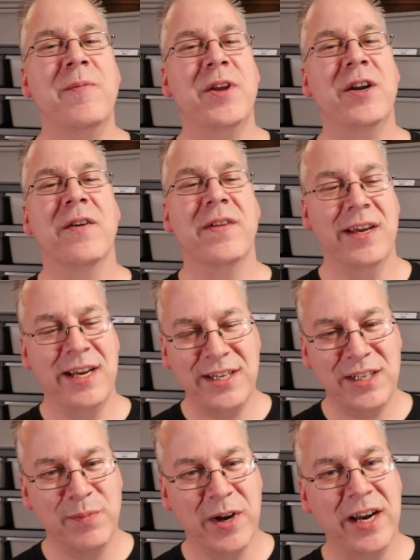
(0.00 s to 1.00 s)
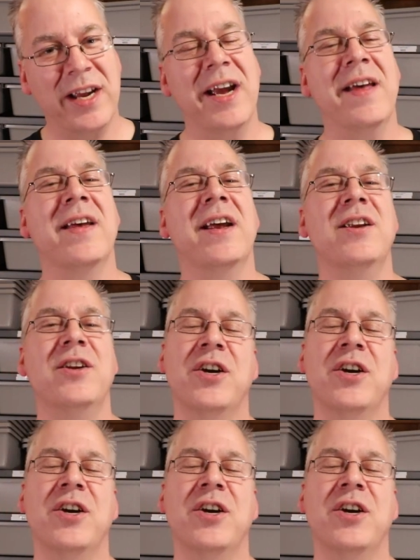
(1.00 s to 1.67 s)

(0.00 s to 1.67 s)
you know, the easy money, and then